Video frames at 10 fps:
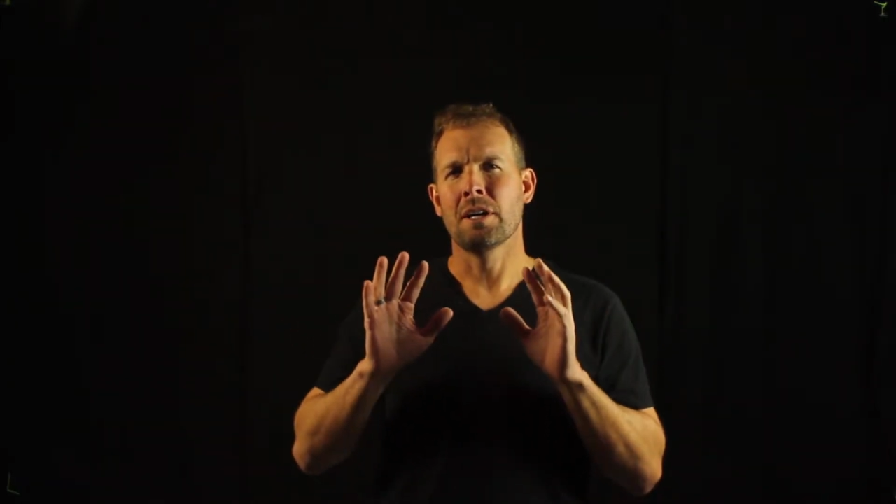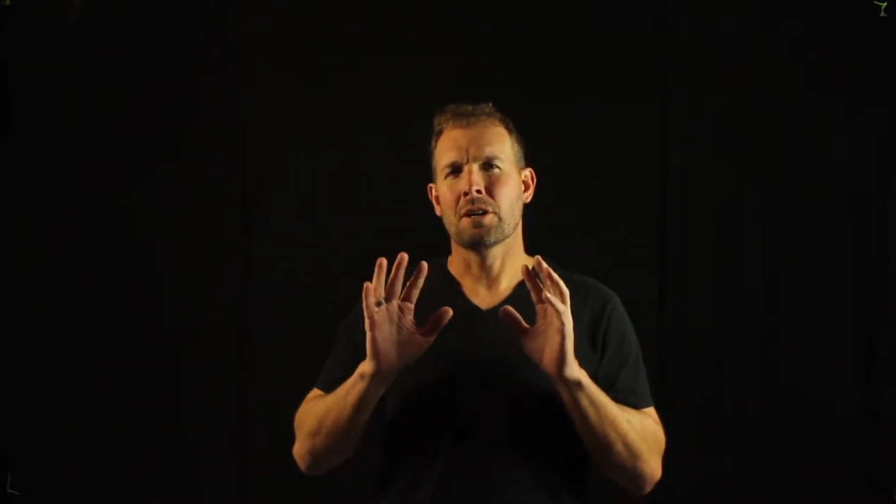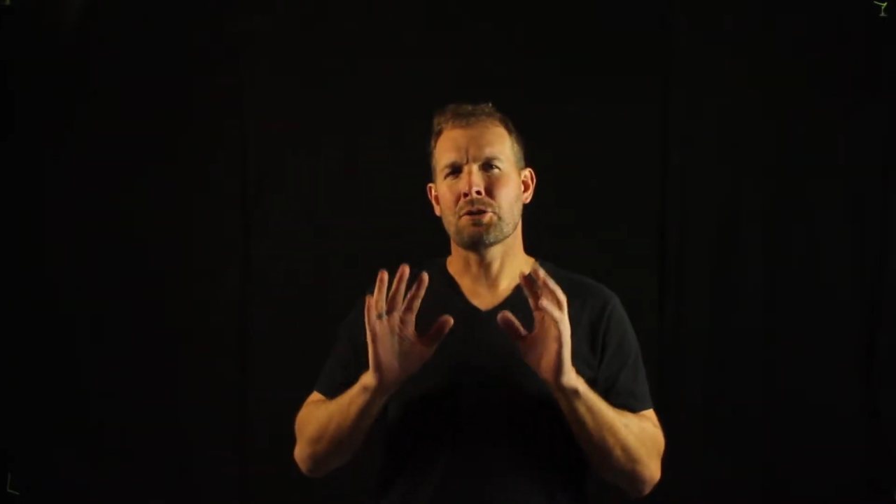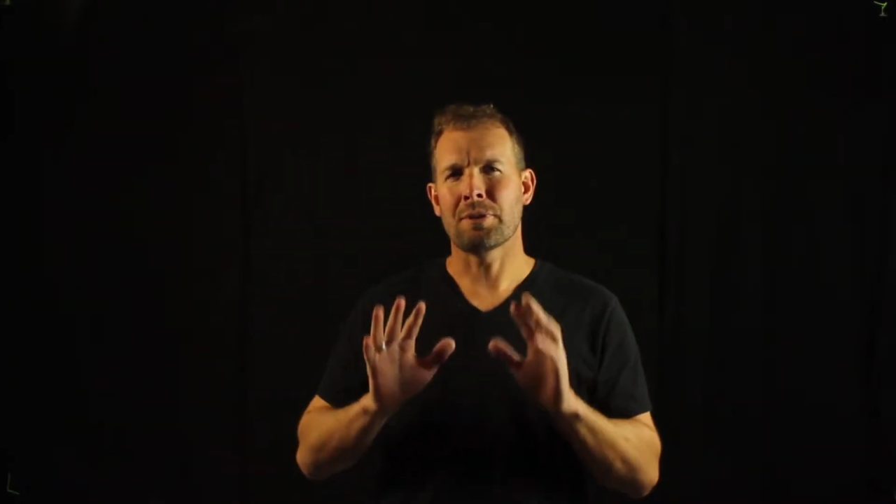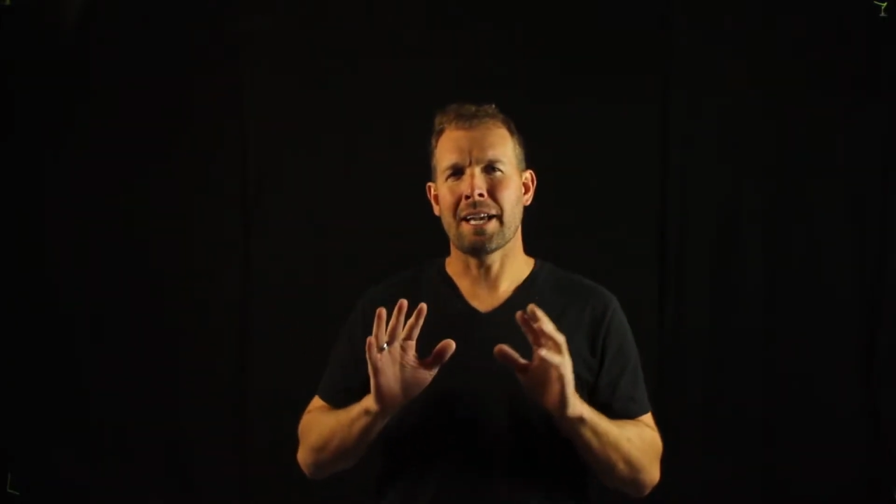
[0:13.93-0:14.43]

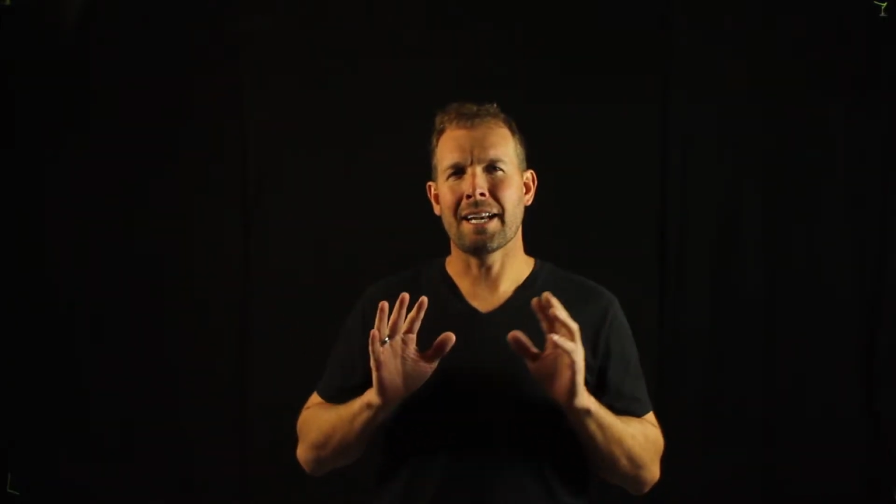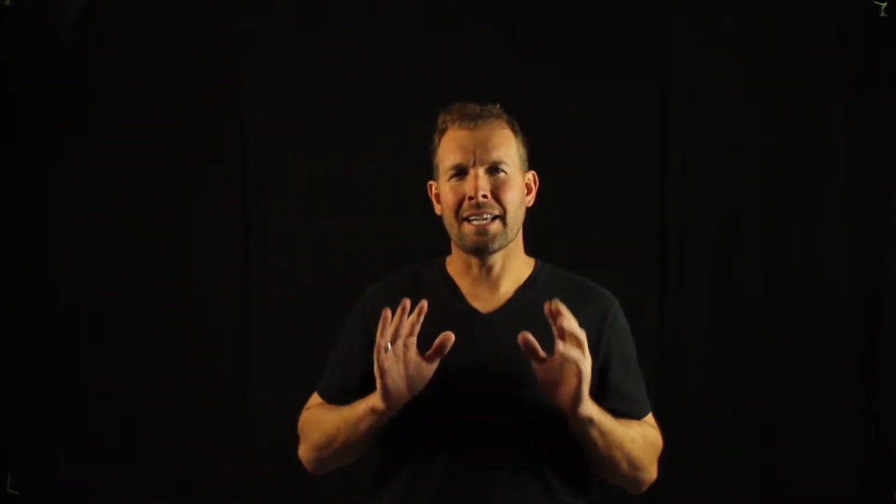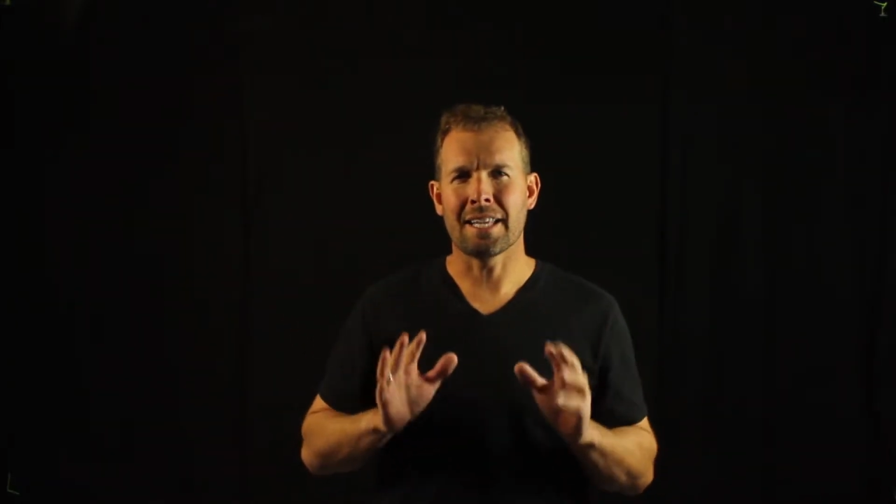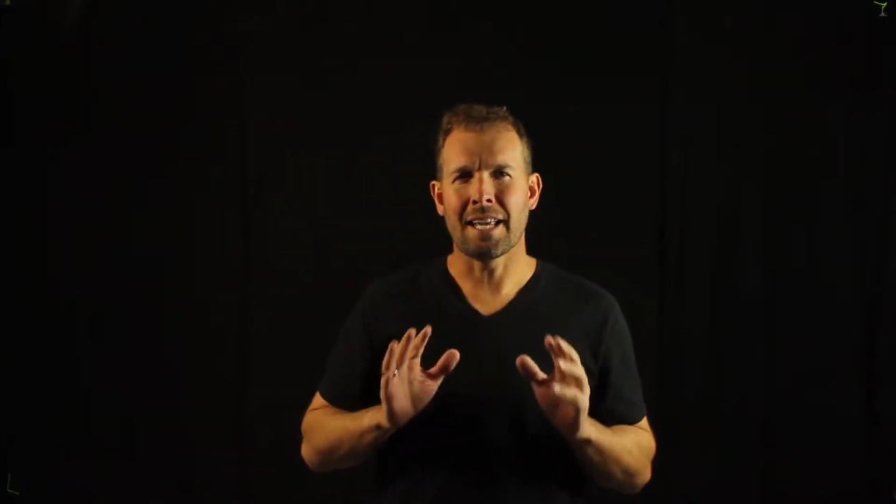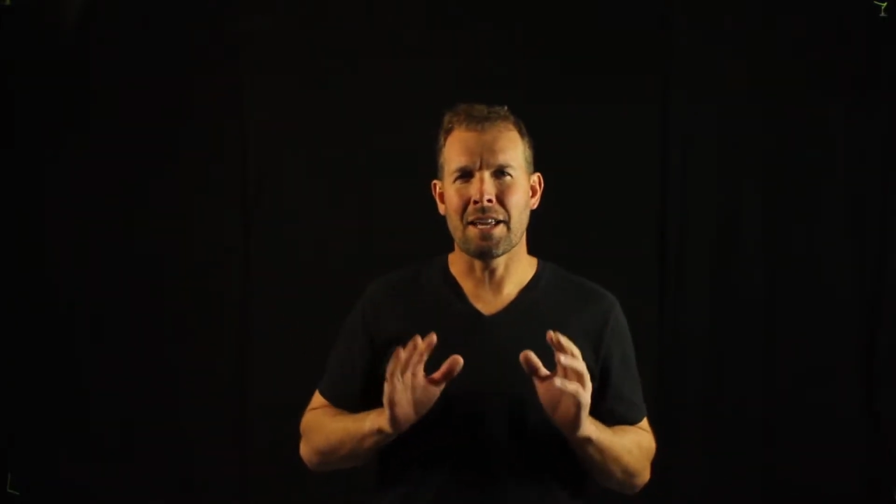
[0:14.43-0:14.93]

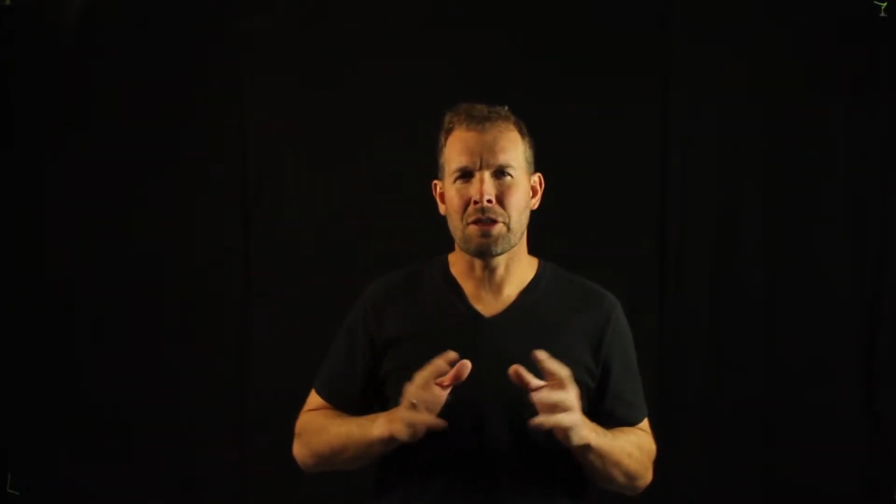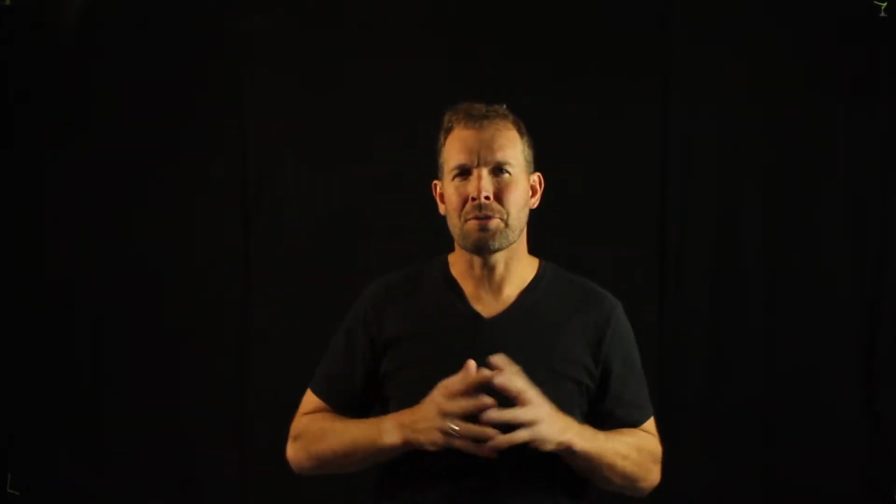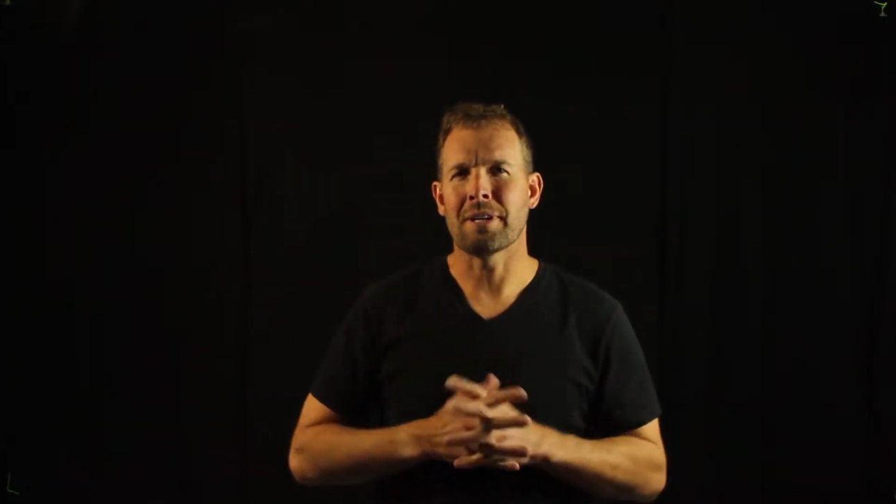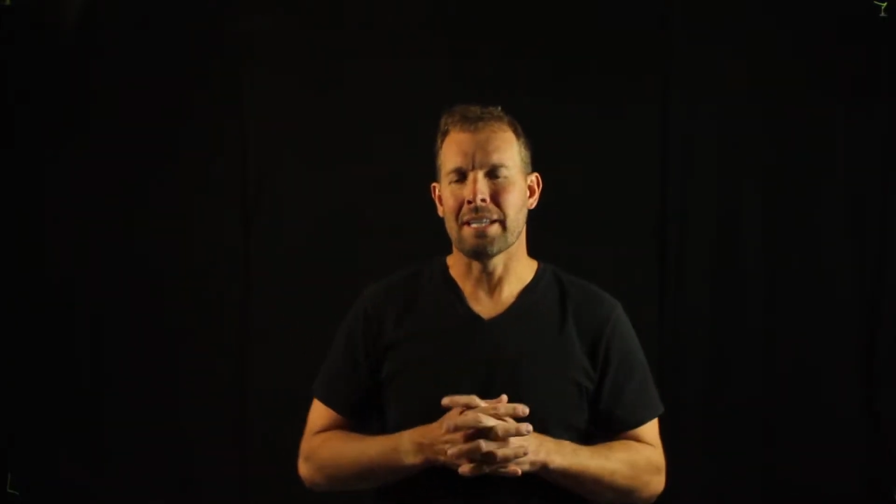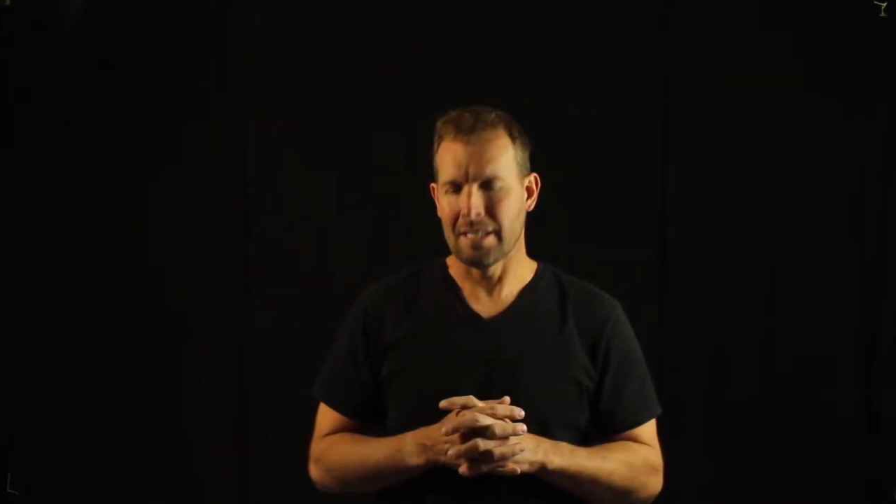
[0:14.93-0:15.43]
creating an
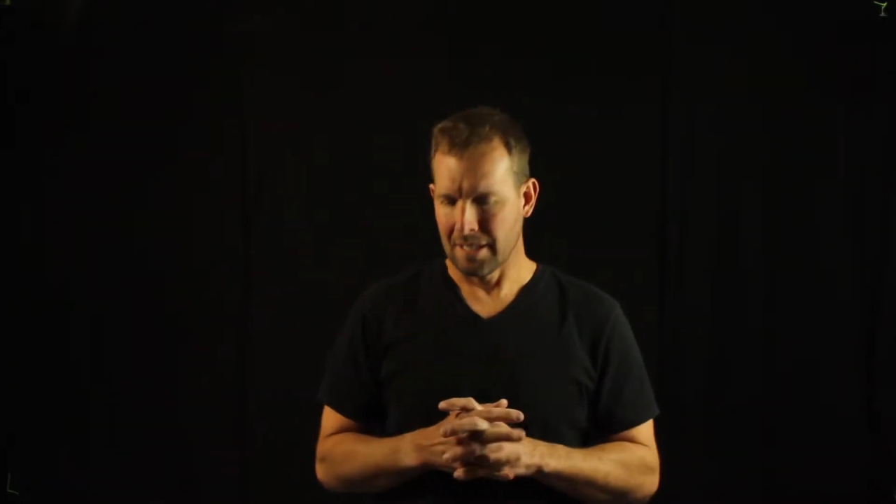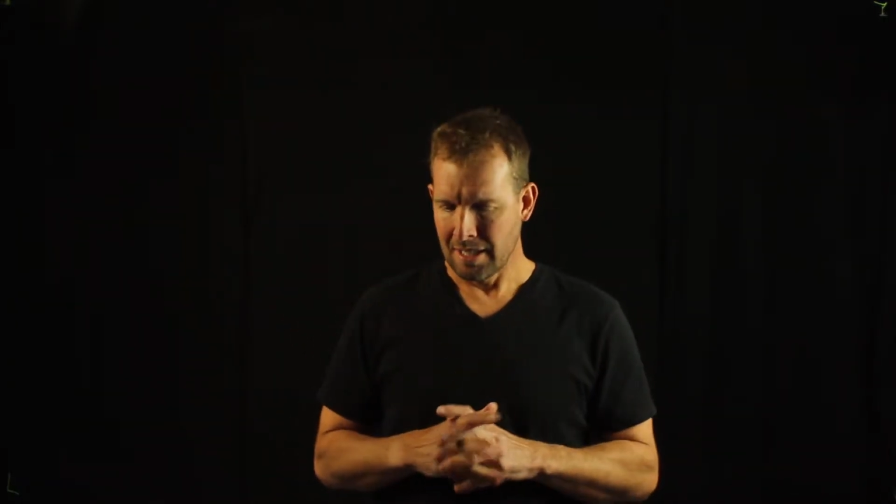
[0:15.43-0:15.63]
A3.